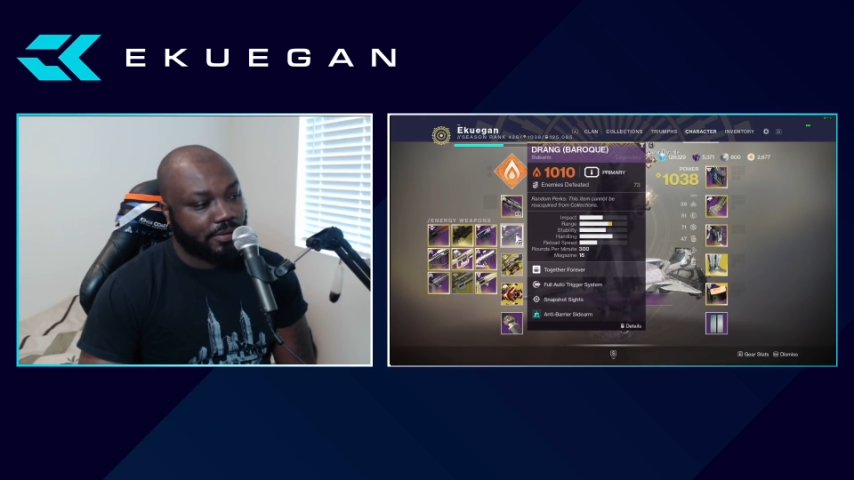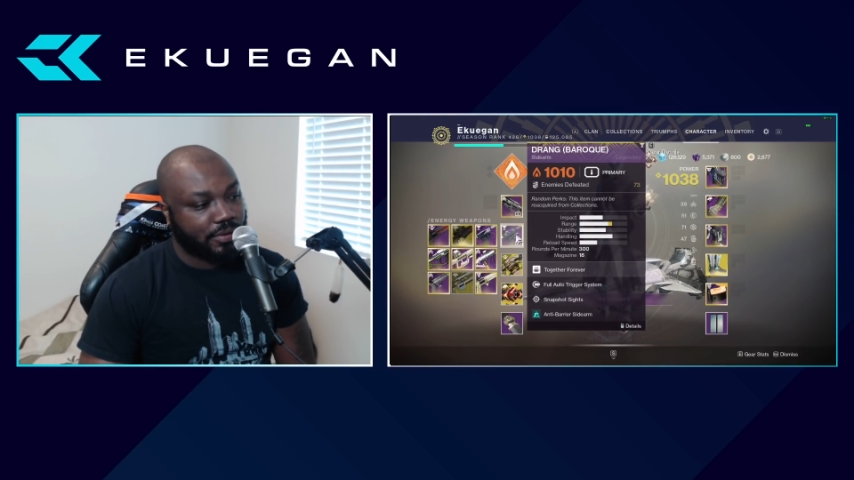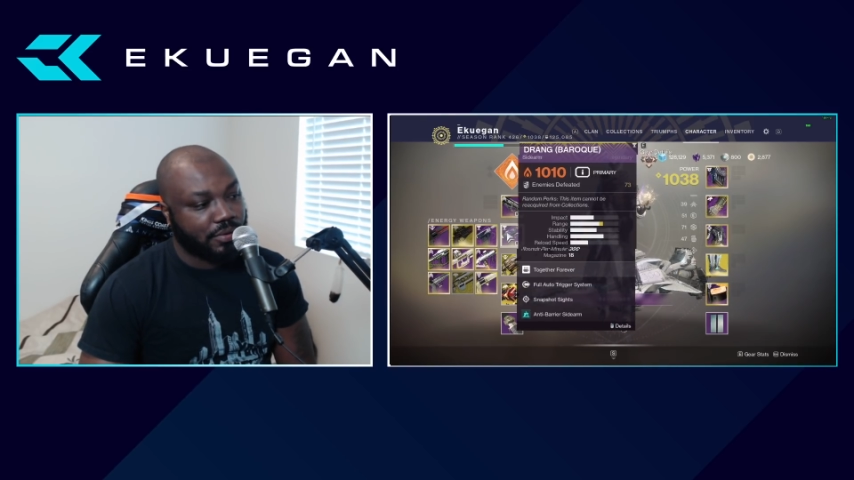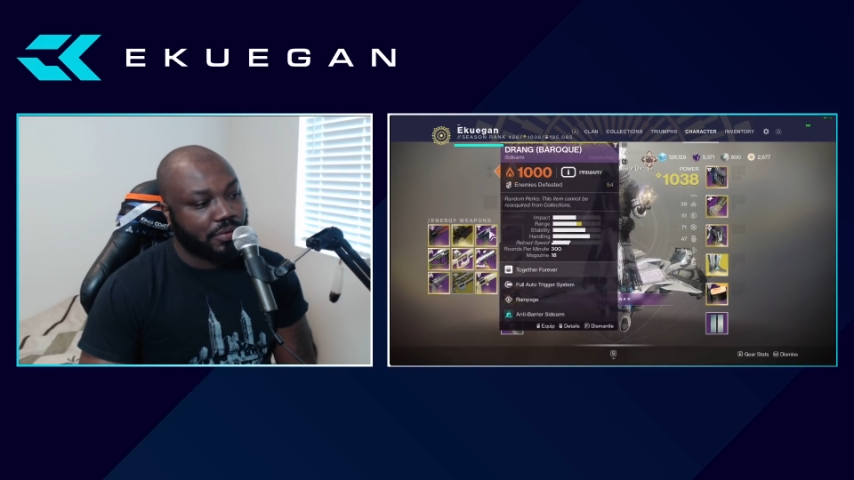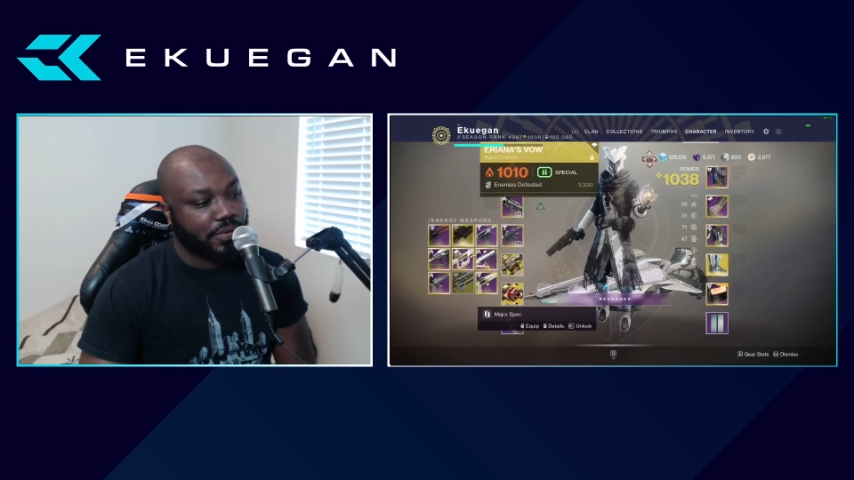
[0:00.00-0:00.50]

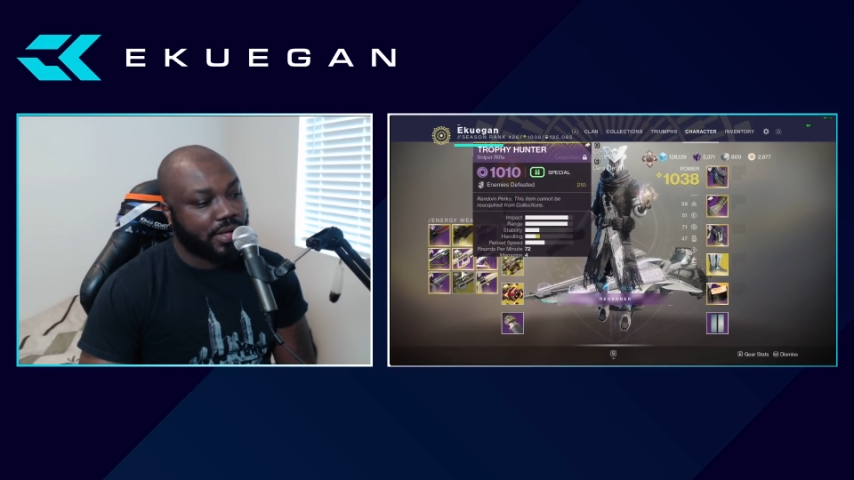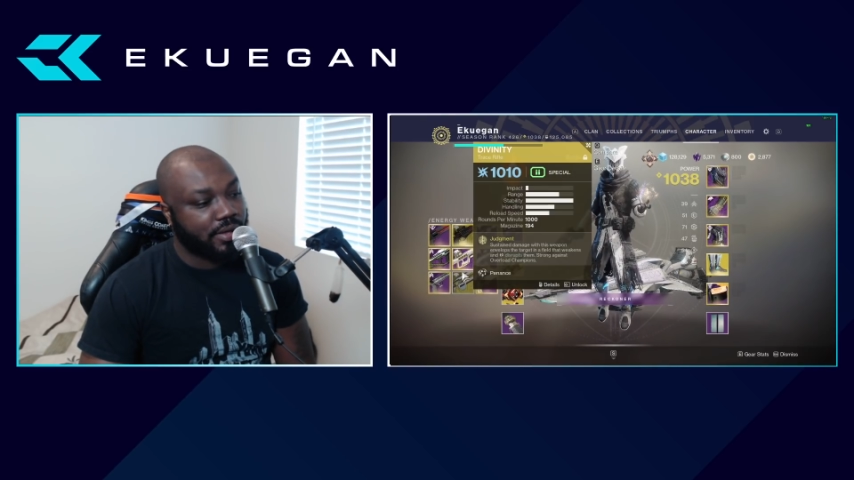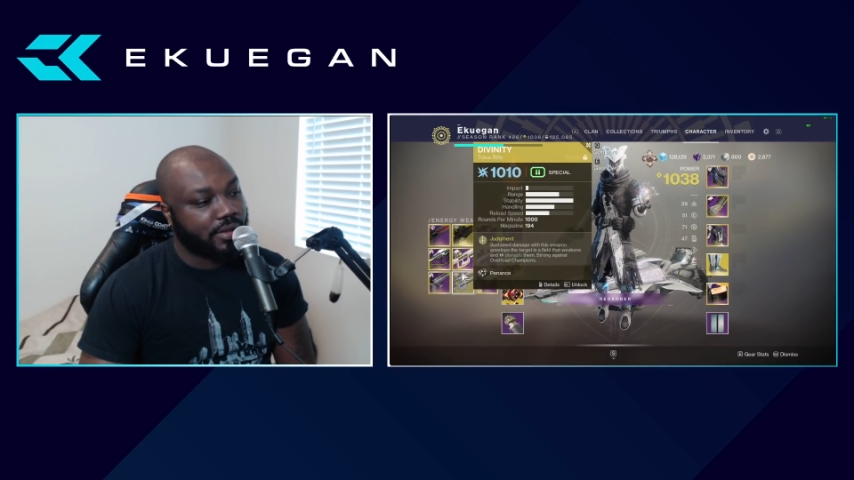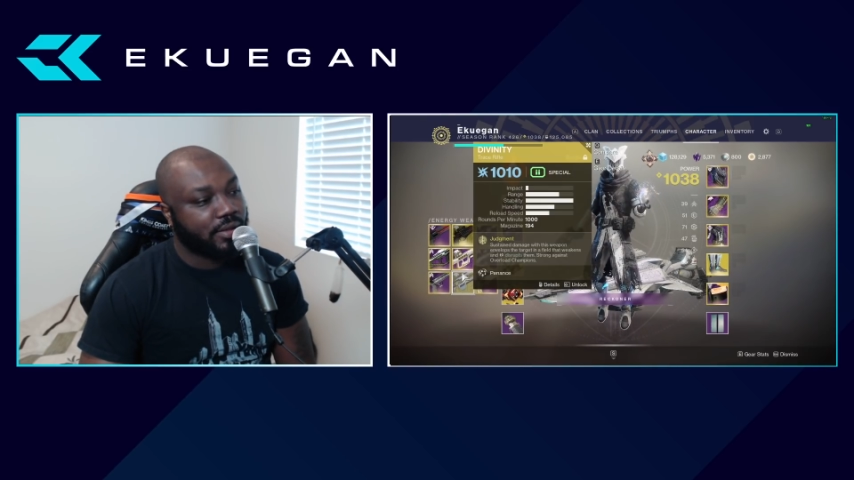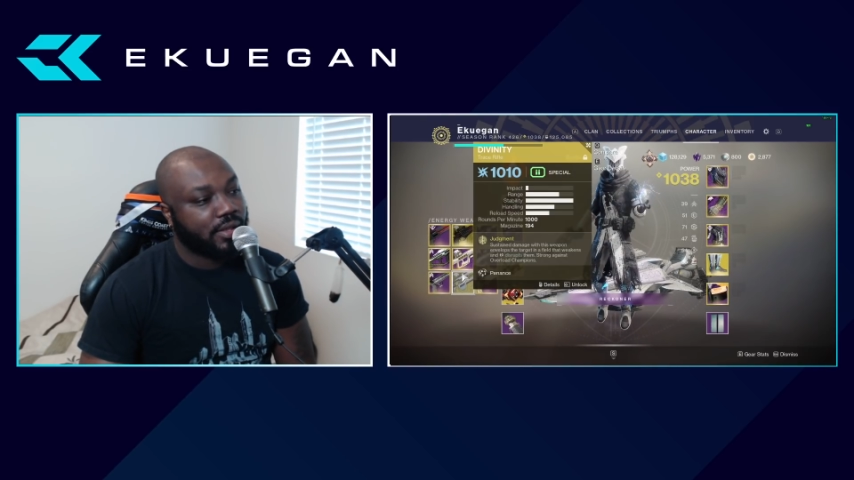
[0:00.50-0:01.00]
threw
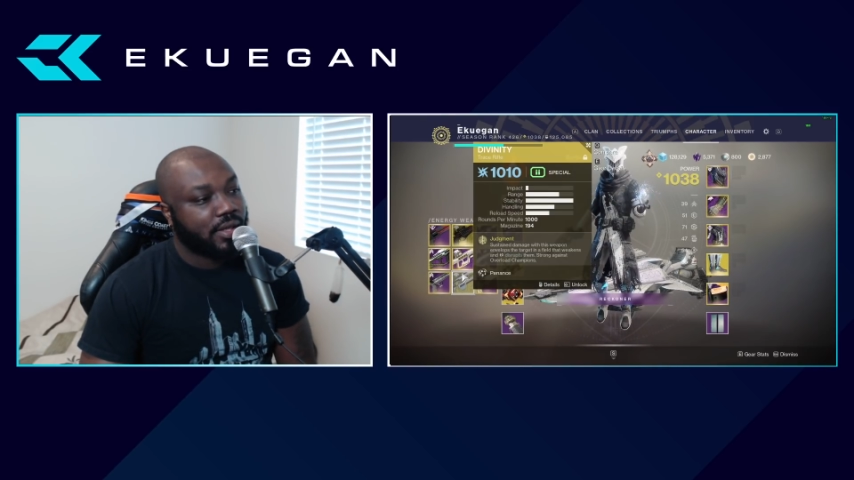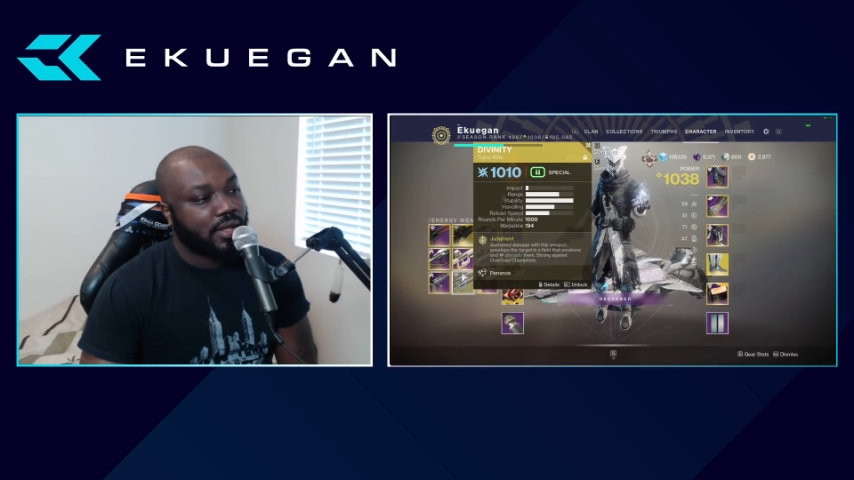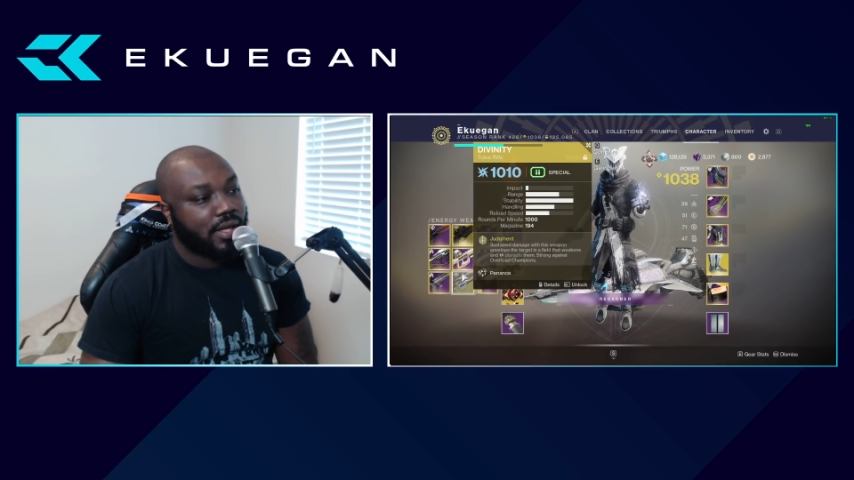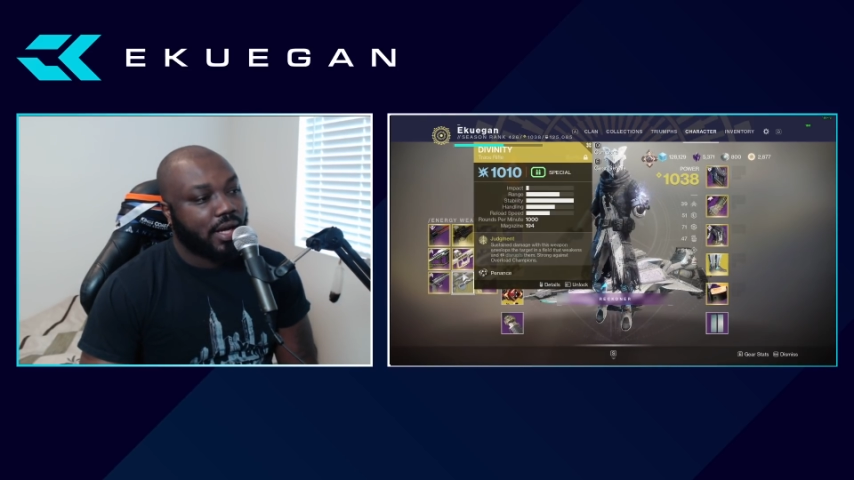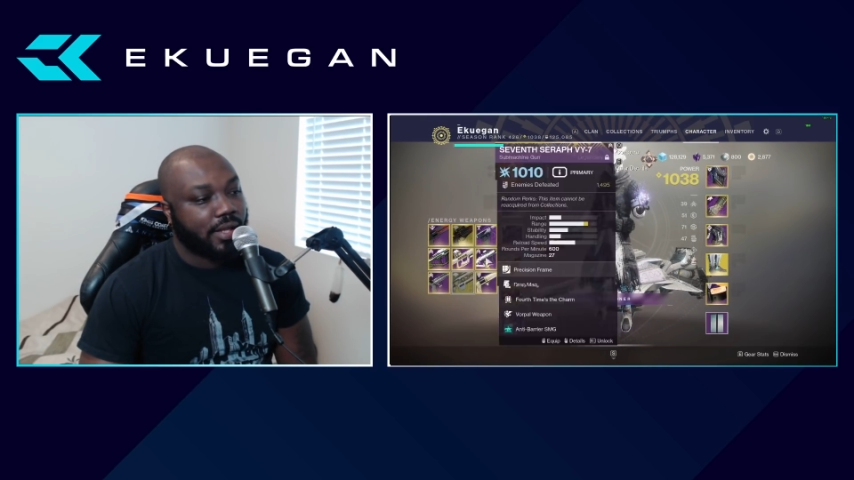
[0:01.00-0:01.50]
in
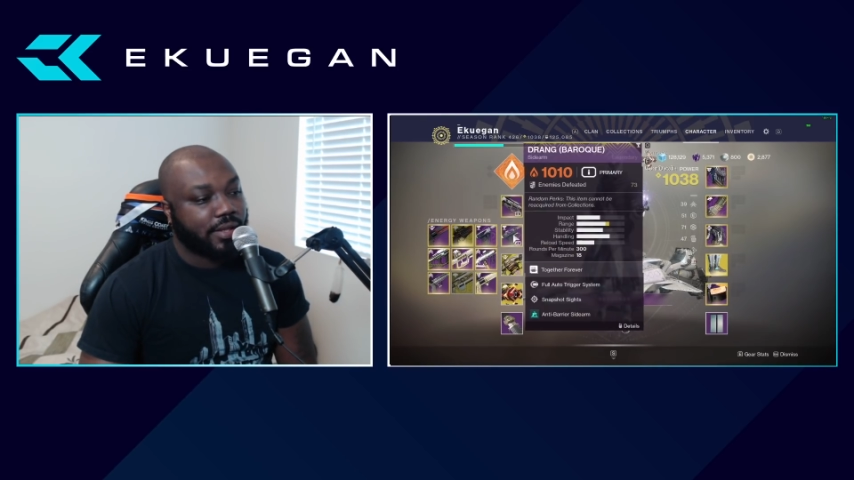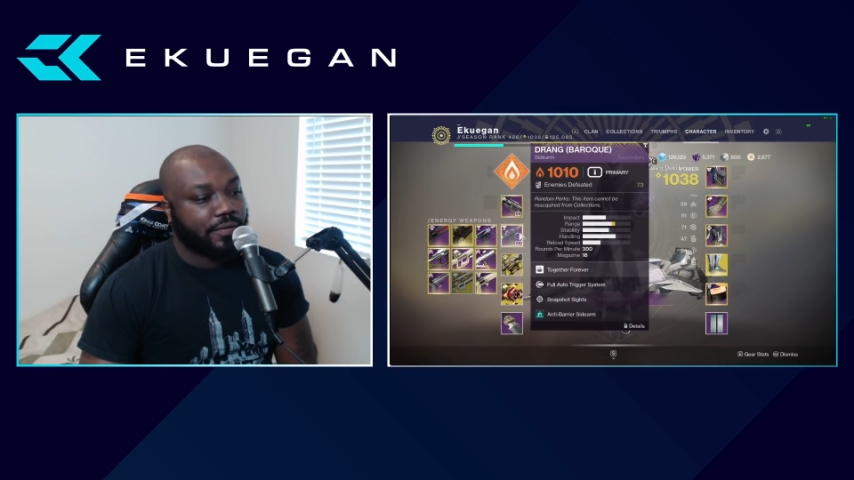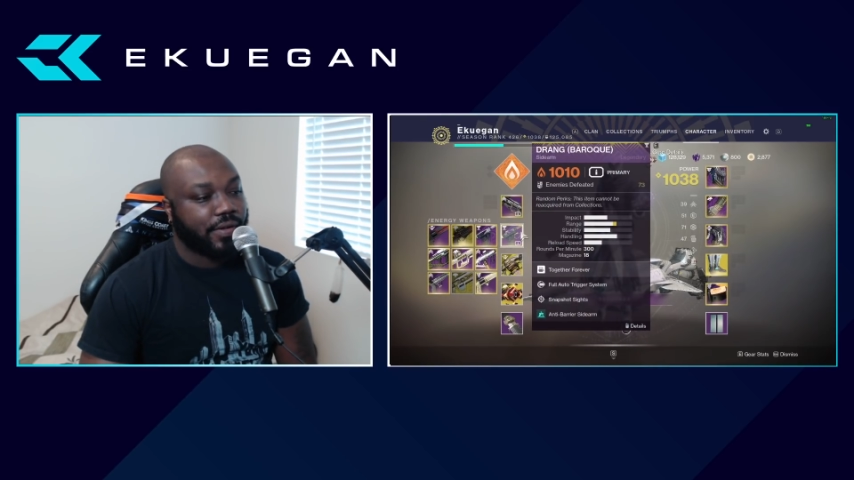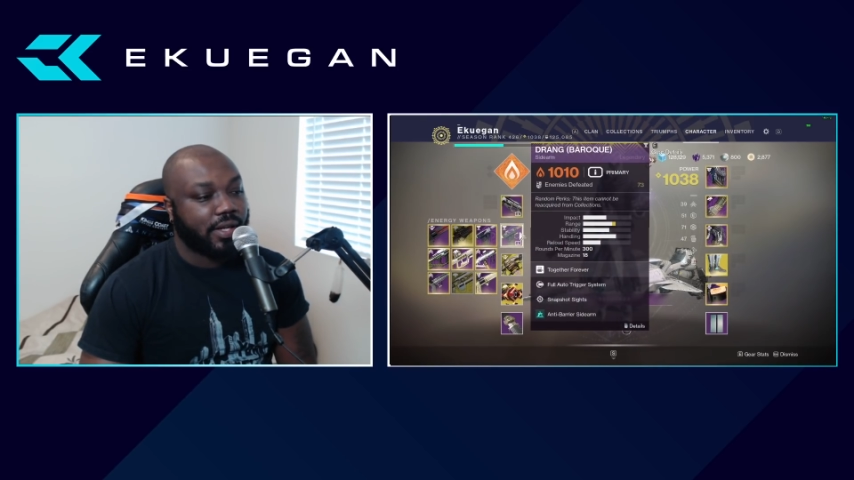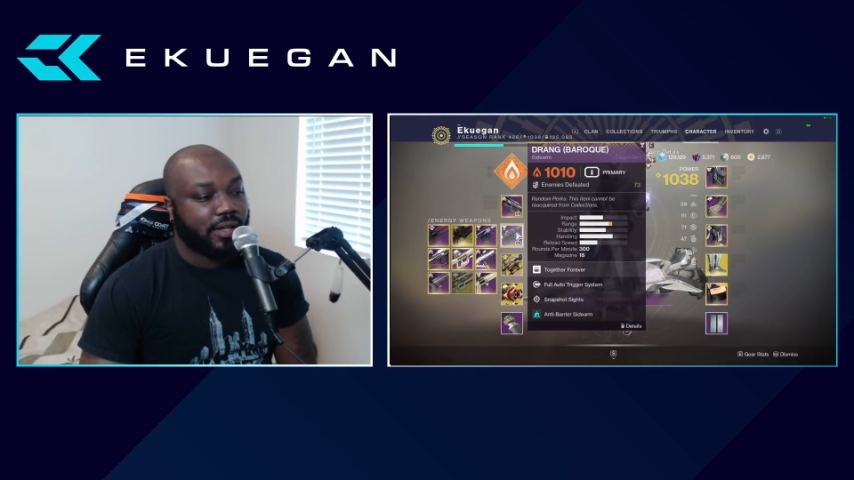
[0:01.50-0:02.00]
Divinity